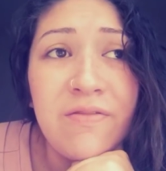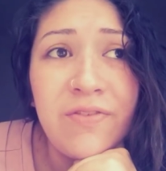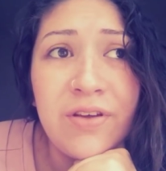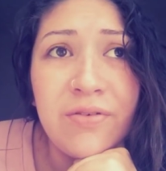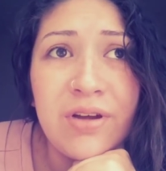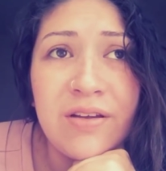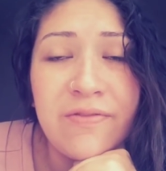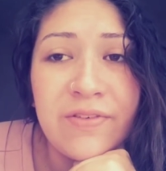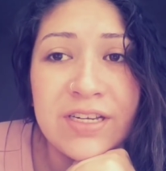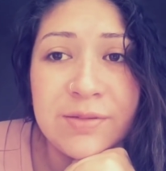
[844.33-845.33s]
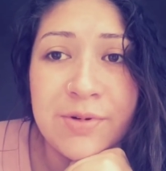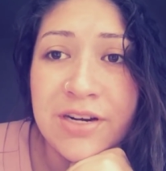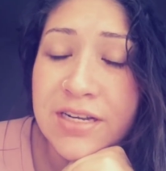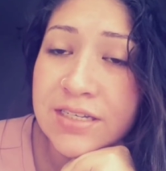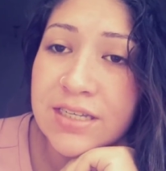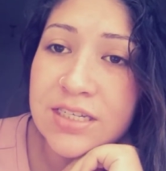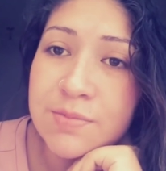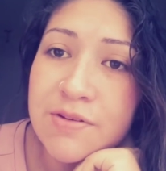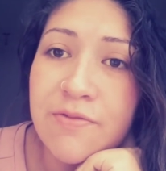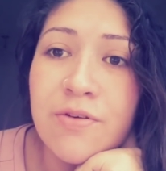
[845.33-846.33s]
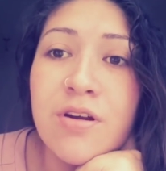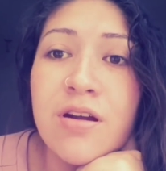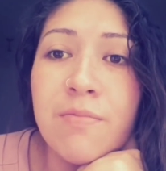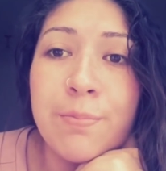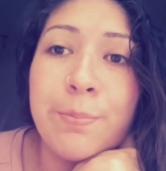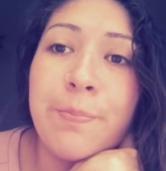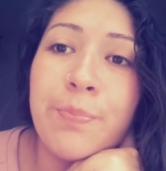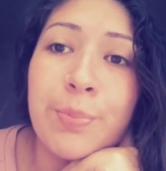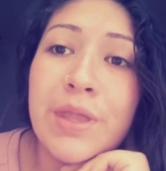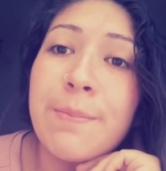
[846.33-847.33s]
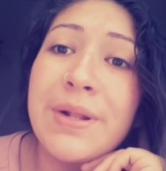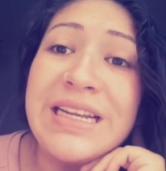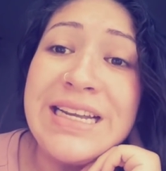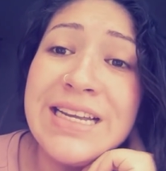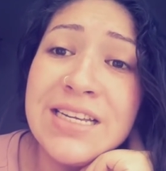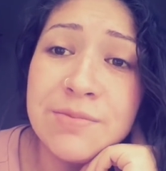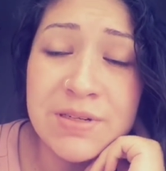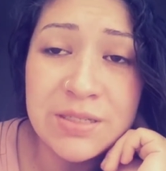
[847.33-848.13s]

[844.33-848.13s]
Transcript: of you have experienced this before, please,